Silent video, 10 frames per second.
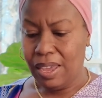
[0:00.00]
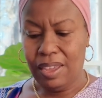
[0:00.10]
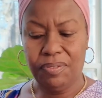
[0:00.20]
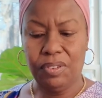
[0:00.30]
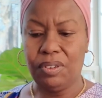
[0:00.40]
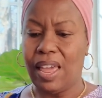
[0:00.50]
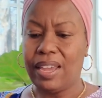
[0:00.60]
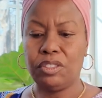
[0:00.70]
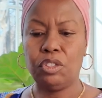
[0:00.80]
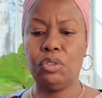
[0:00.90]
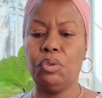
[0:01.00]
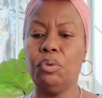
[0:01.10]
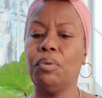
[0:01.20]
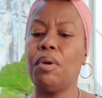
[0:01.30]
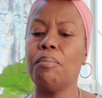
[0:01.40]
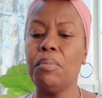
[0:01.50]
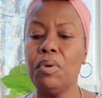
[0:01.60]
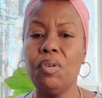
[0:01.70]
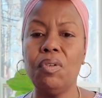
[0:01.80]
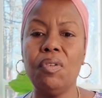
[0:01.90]
If you'd like to
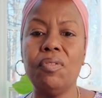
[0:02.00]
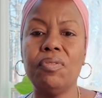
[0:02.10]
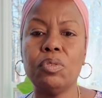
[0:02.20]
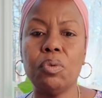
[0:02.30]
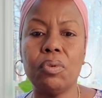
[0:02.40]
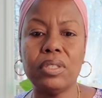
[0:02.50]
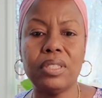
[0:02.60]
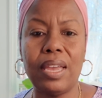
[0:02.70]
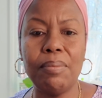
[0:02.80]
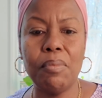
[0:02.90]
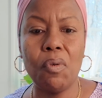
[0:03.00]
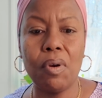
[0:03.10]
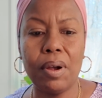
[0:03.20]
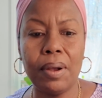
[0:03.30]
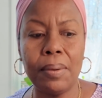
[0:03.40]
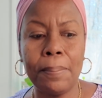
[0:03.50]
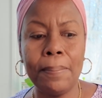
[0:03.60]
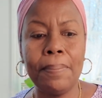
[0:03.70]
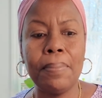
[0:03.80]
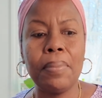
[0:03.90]
move towards a more
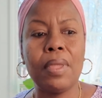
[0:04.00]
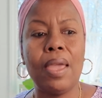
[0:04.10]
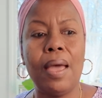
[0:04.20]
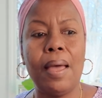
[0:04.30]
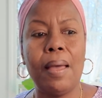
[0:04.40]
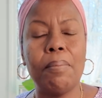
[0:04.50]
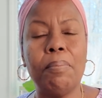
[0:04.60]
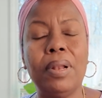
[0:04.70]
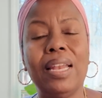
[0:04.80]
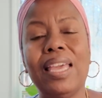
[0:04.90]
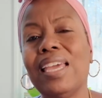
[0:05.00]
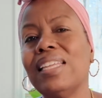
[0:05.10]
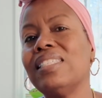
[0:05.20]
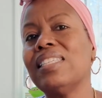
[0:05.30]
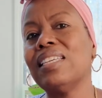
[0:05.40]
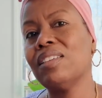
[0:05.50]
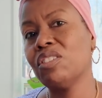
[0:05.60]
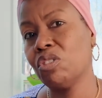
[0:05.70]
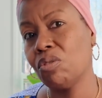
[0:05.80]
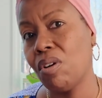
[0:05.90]

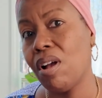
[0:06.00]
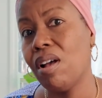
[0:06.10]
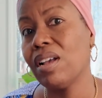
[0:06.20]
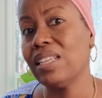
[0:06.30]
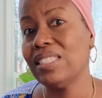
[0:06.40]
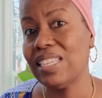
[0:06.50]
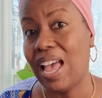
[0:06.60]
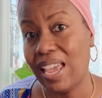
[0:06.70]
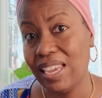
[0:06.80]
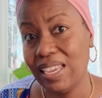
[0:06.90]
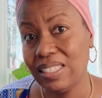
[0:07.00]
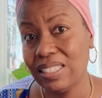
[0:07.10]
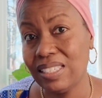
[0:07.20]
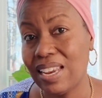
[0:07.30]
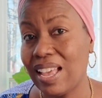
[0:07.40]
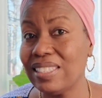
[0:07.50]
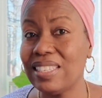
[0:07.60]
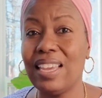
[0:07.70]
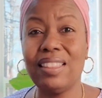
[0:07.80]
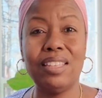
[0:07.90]
plant-strong diet, not
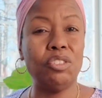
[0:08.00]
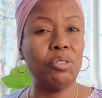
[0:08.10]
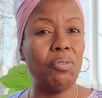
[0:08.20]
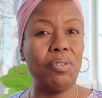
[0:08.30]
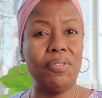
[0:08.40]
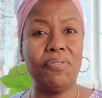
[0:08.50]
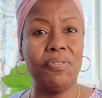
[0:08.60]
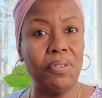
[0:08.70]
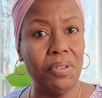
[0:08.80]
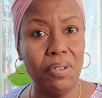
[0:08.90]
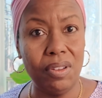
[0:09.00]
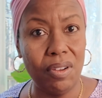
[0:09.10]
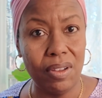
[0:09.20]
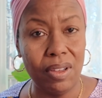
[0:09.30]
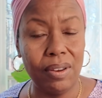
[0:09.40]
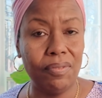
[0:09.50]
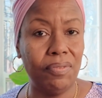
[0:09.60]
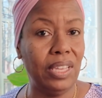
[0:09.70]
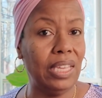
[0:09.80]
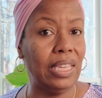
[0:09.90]
saying that you're going full-on
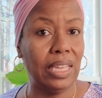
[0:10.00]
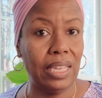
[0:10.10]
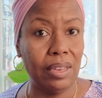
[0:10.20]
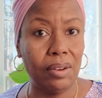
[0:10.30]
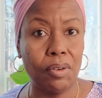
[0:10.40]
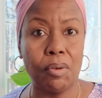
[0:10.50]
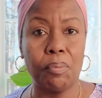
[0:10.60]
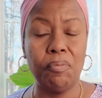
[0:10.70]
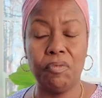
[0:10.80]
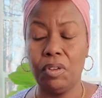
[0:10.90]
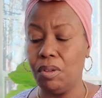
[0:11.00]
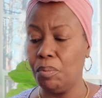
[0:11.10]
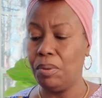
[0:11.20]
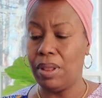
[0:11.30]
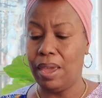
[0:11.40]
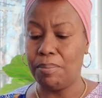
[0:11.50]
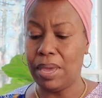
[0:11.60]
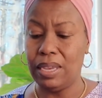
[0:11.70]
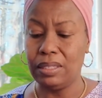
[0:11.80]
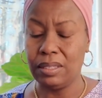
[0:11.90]
vegan or full
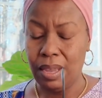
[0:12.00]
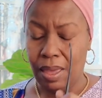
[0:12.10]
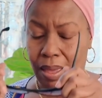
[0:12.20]
plant-based,